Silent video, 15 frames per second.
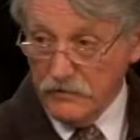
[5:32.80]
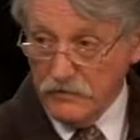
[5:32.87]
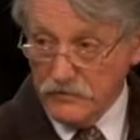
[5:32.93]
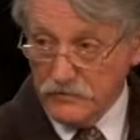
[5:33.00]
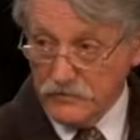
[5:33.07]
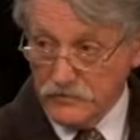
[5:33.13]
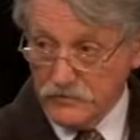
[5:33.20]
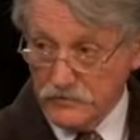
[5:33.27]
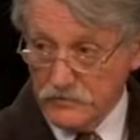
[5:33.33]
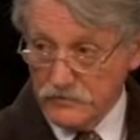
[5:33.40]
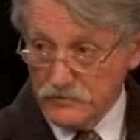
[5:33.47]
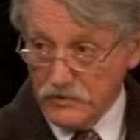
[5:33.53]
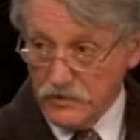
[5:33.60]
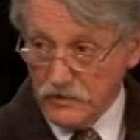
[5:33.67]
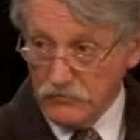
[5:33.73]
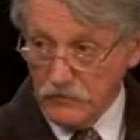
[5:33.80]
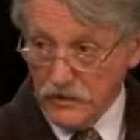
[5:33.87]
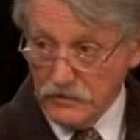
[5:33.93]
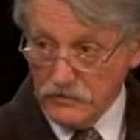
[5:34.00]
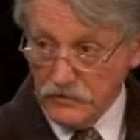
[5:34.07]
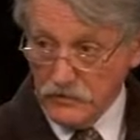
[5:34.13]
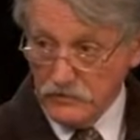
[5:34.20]
the suicide
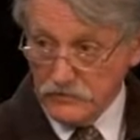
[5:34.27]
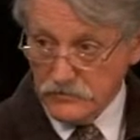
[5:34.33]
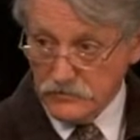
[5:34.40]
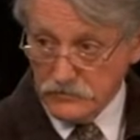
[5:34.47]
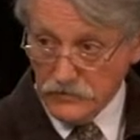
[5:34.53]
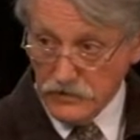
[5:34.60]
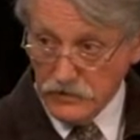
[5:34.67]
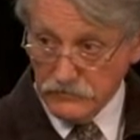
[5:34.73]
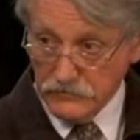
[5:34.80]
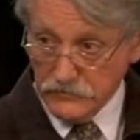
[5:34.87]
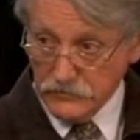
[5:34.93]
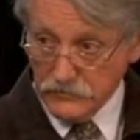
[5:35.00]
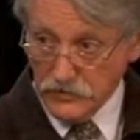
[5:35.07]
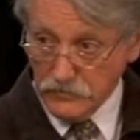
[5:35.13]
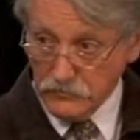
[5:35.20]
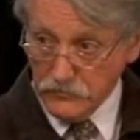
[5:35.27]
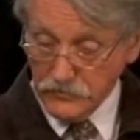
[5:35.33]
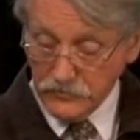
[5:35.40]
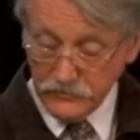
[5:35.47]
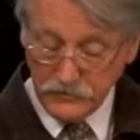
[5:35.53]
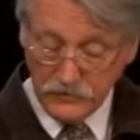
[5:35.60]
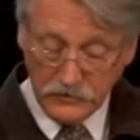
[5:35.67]
rate goes over the top
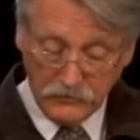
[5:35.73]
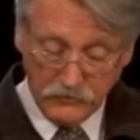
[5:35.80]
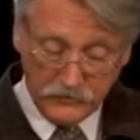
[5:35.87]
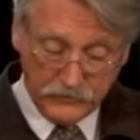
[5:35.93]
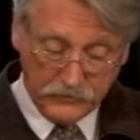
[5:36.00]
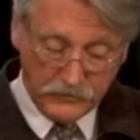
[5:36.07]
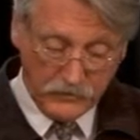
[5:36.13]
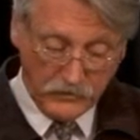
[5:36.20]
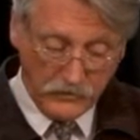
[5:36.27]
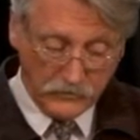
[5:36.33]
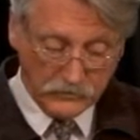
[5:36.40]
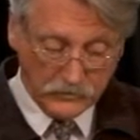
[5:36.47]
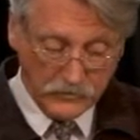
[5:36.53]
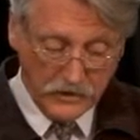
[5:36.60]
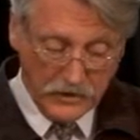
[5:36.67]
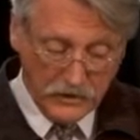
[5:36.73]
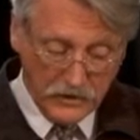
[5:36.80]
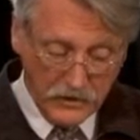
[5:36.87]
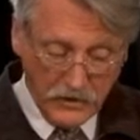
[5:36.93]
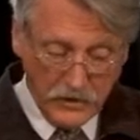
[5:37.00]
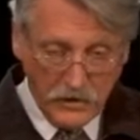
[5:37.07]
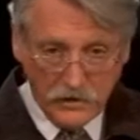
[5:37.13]
with older men.
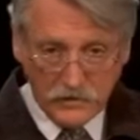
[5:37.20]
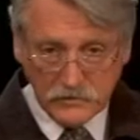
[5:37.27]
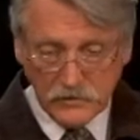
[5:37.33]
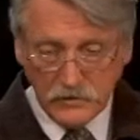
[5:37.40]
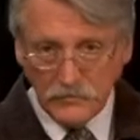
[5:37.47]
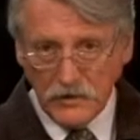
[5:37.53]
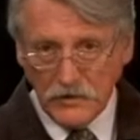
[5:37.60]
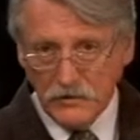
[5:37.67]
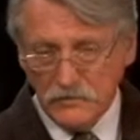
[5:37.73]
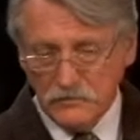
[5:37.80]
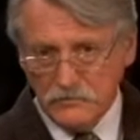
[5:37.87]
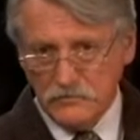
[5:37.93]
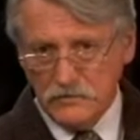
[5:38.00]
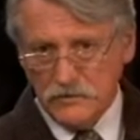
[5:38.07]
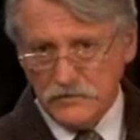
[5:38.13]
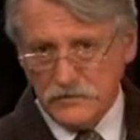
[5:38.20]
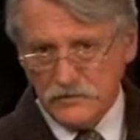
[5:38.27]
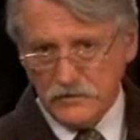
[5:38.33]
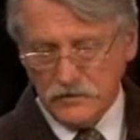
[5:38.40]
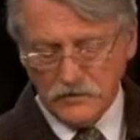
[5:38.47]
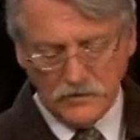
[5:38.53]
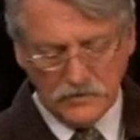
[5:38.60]
Something that
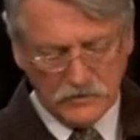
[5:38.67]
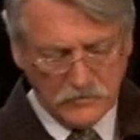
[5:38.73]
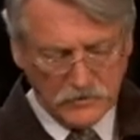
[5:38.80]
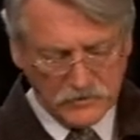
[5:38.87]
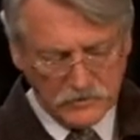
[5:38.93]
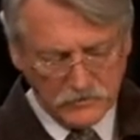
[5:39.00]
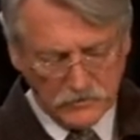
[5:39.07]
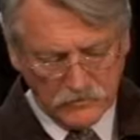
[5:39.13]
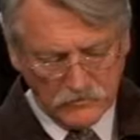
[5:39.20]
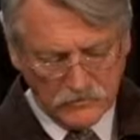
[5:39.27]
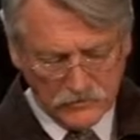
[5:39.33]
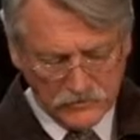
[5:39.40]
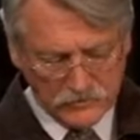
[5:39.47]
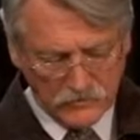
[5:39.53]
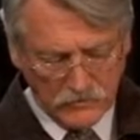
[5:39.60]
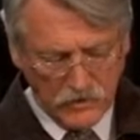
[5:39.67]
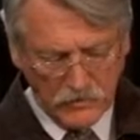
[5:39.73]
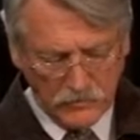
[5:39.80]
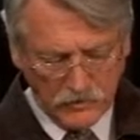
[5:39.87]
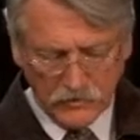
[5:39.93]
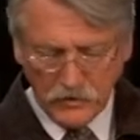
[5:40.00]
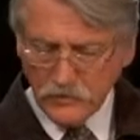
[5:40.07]
just occurred to me as you were
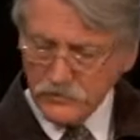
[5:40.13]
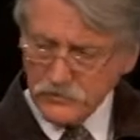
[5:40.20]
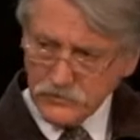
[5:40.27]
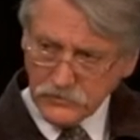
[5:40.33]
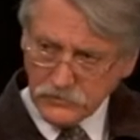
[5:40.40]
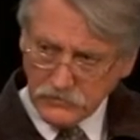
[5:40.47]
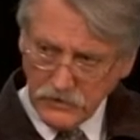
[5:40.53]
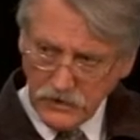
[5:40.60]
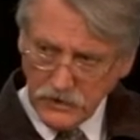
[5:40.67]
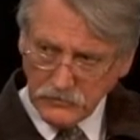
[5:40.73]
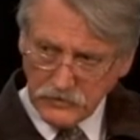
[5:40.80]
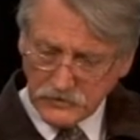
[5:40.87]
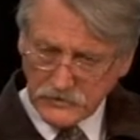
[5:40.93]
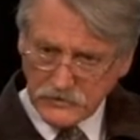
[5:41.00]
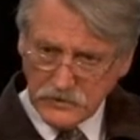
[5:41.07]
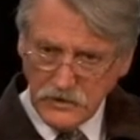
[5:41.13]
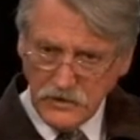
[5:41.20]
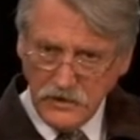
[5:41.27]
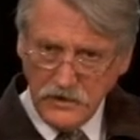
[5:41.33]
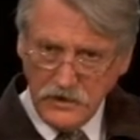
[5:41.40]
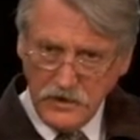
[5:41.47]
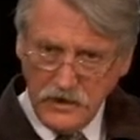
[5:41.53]
describing those two elements
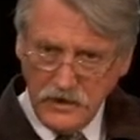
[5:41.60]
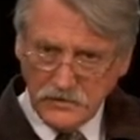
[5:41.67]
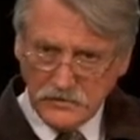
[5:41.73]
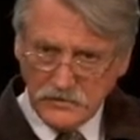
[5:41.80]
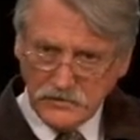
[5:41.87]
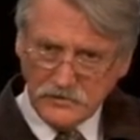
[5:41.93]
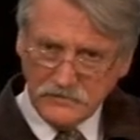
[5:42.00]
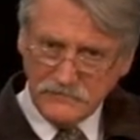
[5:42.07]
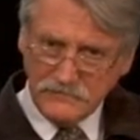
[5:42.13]
is,